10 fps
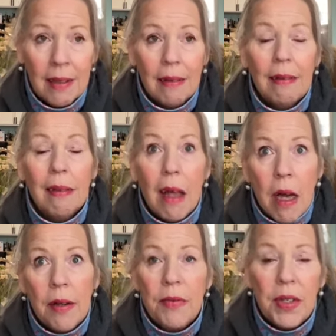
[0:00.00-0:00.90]

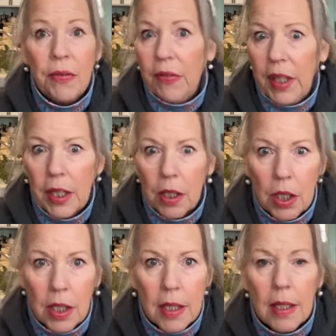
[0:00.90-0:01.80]
loves
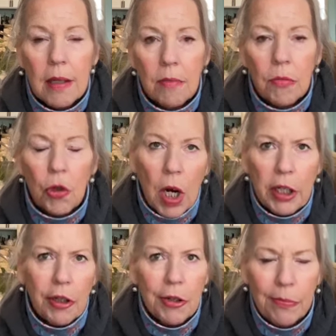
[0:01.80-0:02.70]
vehicles,
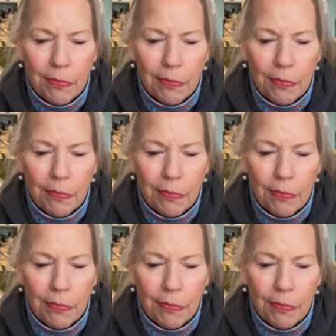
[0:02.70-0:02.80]
trucks,